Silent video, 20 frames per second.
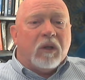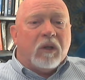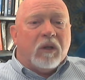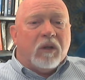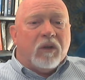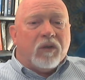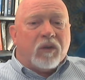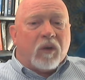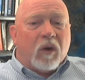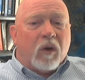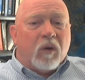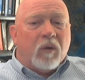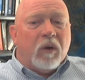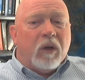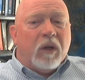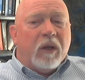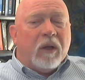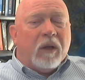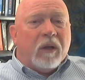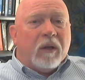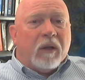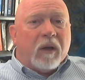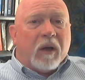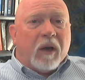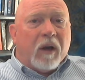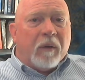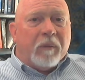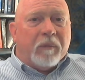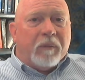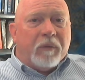So
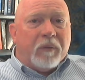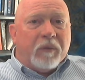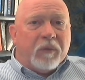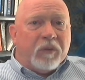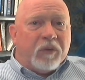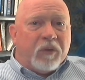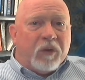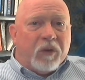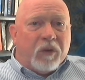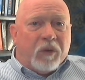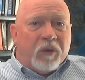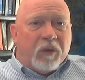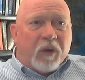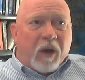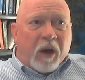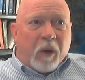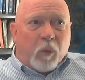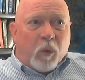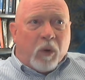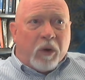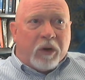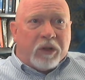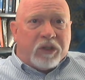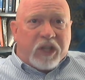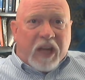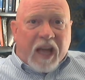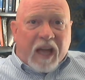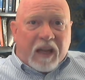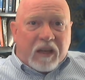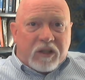I want to
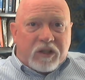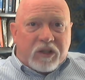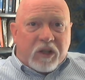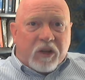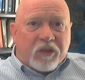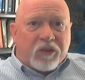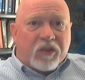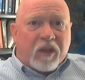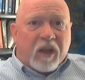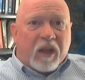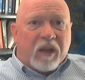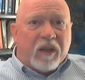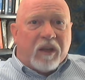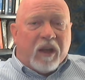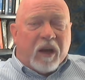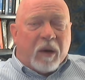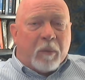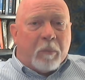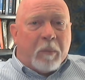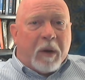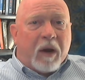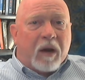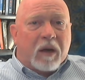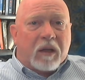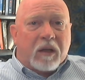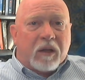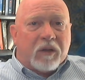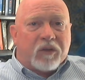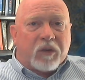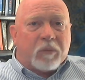challenge us that
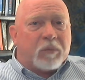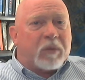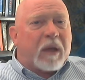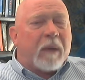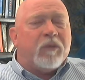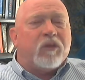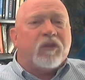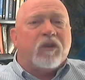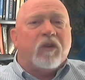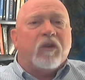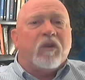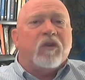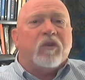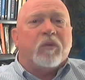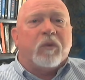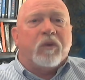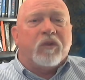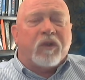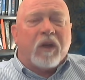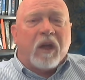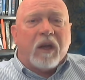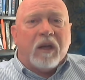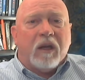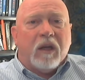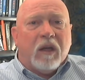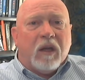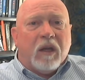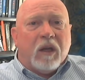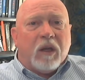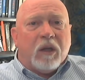America, sometimes students will say,
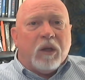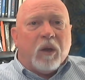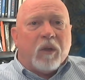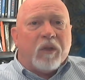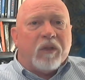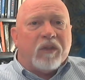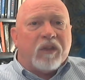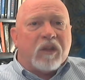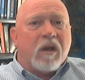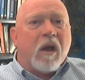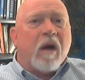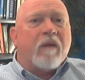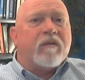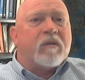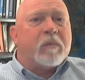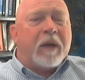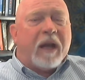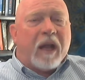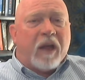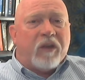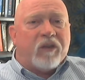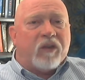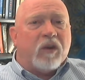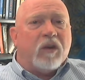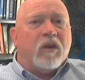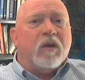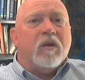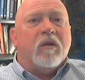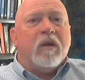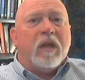that the government has a
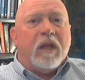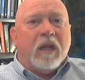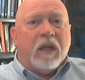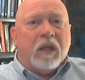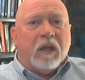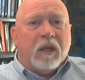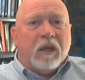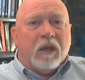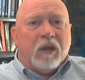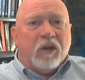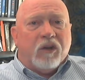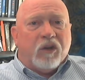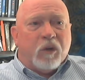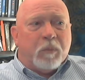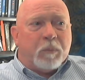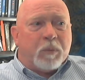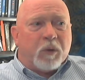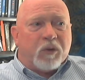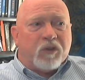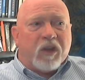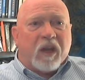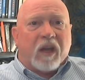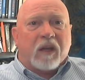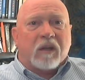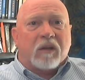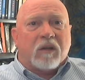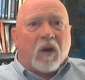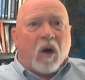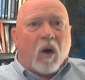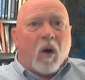duty to
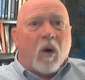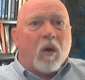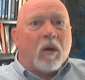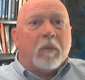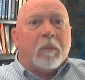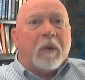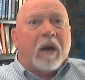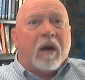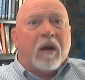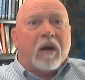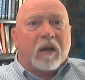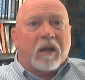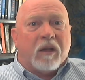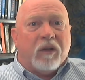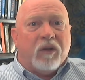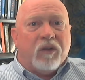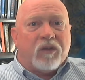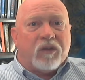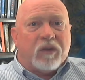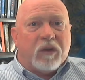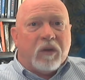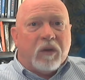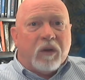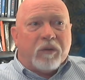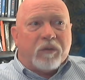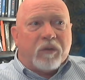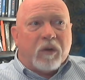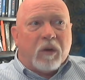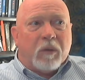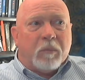protect all Americans
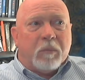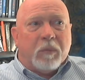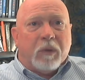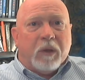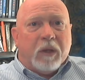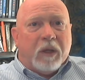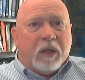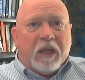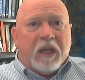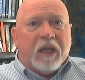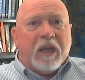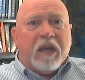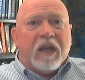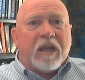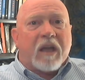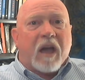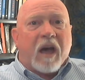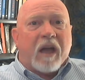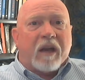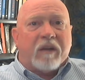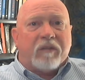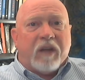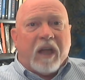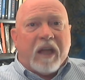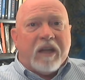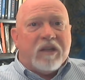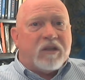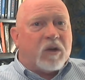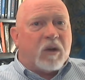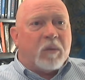from any kind of
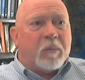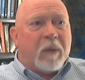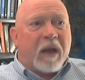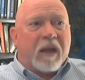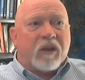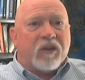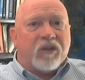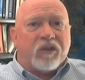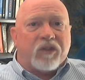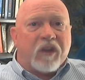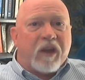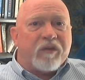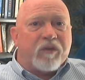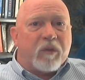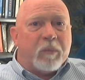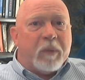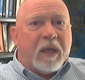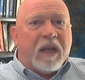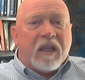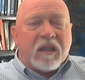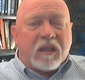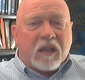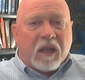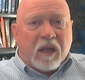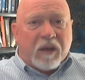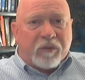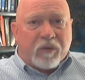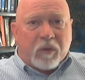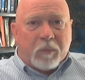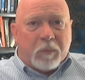danger, to make us safe from
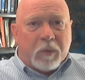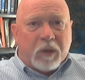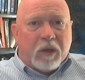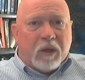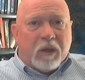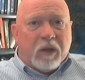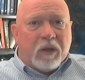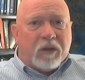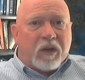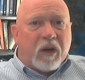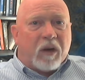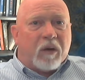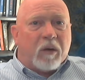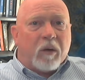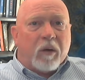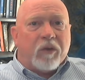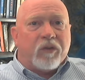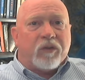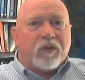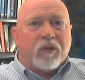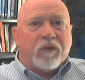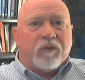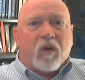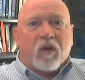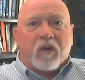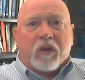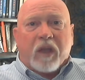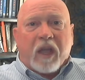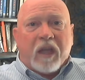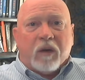anything, from terrorists to
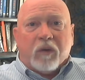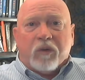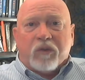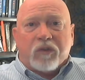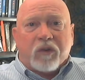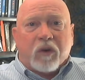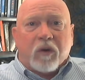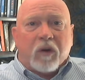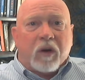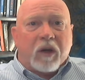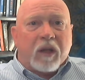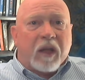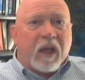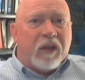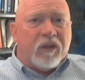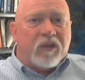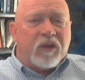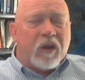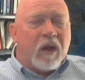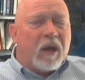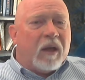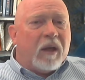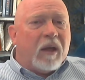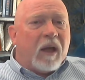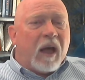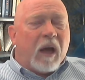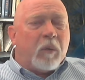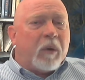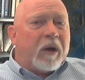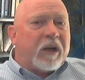volcanoes to hurricanes.
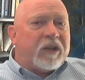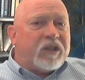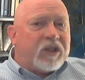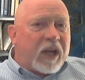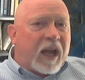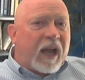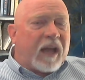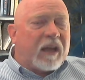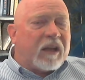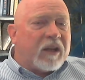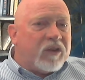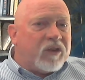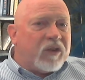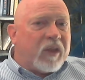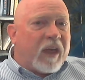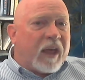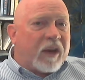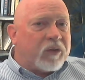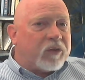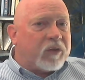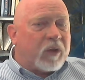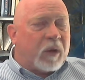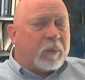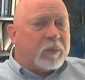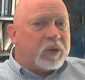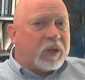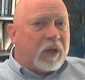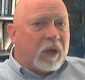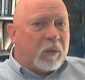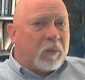I want to challenge that
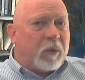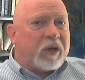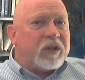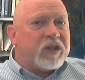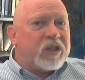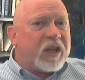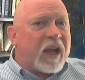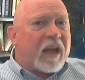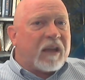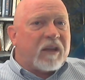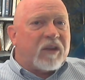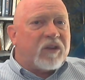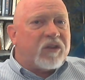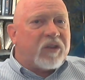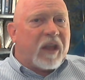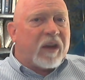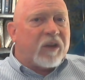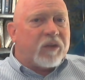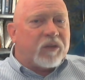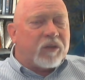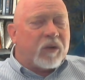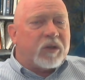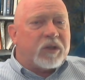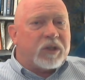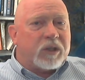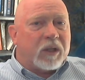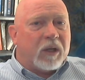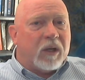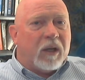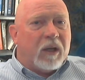assumption. I want to challenge that
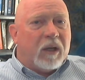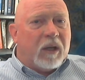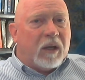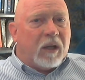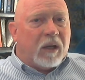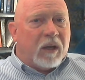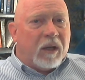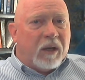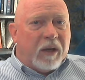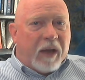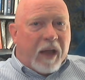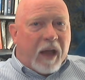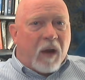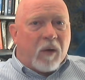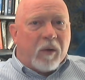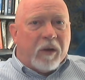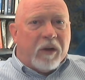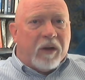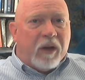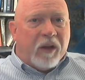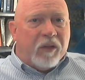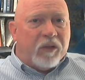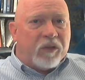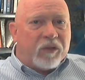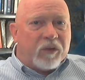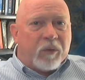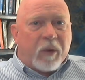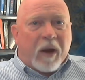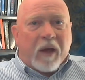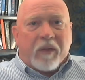assertion now and
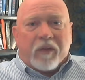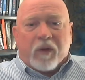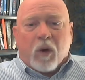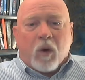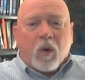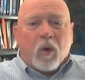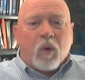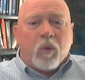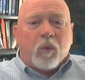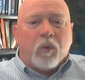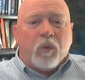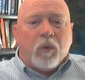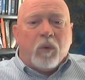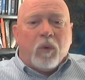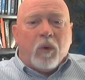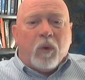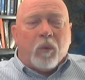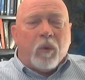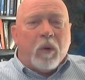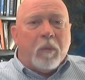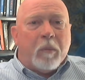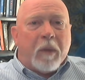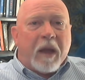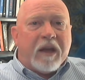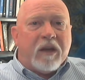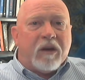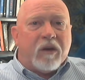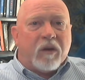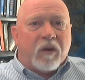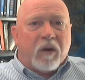throughout the whole
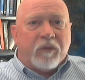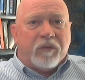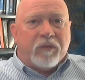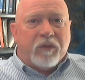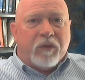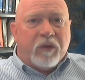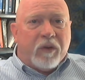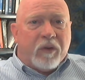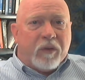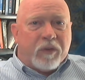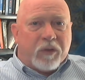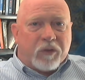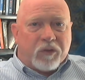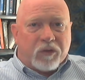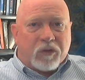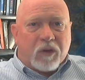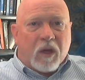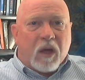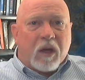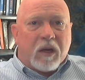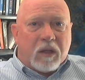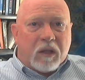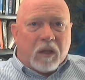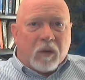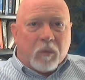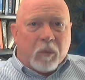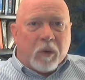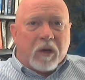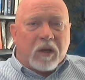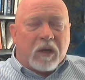remainder of the study that
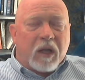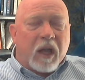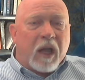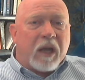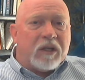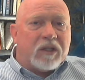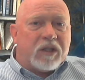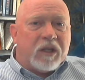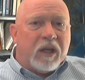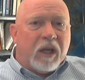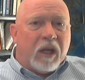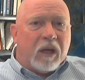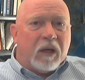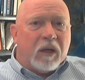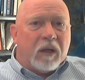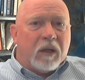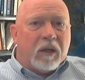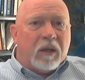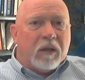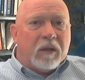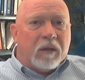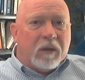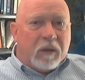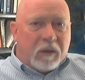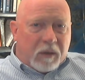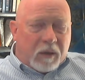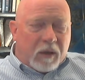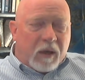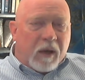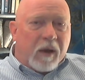we're engaged
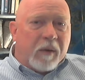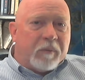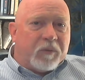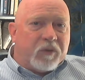in.